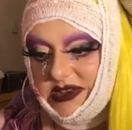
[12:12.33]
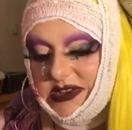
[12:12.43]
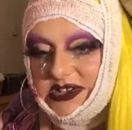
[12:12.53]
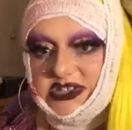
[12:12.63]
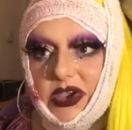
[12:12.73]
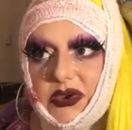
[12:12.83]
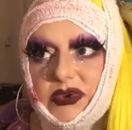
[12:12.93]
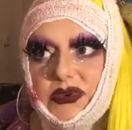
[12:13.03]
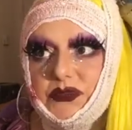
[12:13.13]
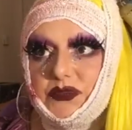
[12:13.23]

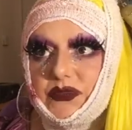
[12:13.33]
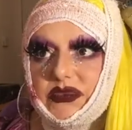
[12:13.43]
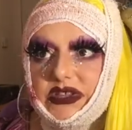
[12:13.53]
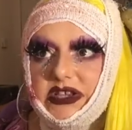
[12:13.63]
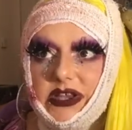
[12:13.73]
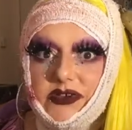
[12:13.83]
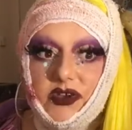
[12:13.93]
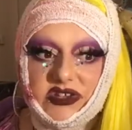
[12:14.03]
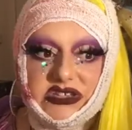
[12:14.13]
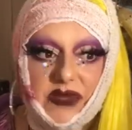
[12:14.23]
So, you know,
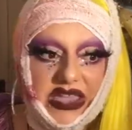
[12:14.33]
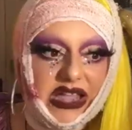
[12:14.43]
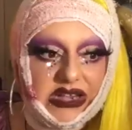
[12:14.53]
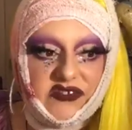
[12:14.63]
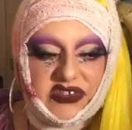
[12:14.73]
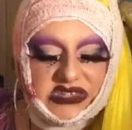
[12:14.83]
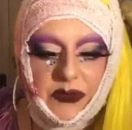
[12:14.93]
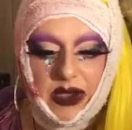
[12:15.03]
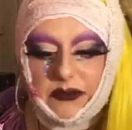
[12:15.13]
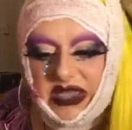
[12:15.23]
not to make any of this
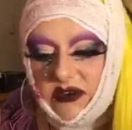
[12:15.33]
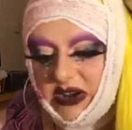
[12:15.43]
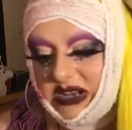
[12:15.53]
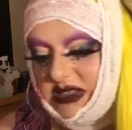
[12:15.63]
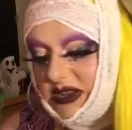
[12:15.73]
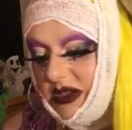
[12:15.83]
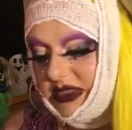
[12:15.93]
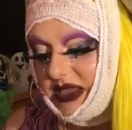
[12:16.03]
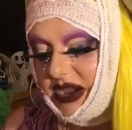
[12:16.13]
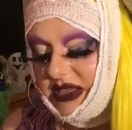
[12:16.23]
about me or anything like
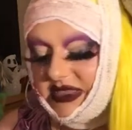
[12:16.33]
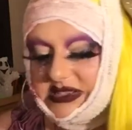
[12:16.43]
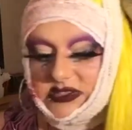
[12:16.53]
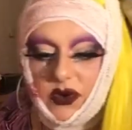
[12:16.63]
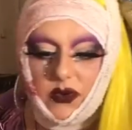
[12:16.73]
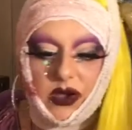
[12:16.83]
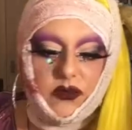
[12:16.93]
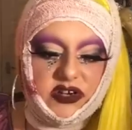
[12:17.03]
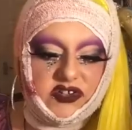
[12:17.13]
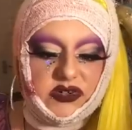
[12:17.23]
that. That's not what I
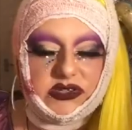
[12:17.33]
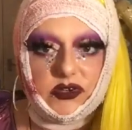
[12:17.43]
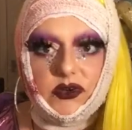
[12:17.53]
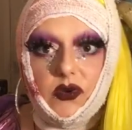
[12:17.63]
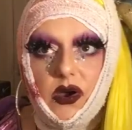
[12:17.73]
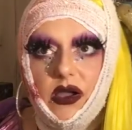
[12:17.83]
want to do at all.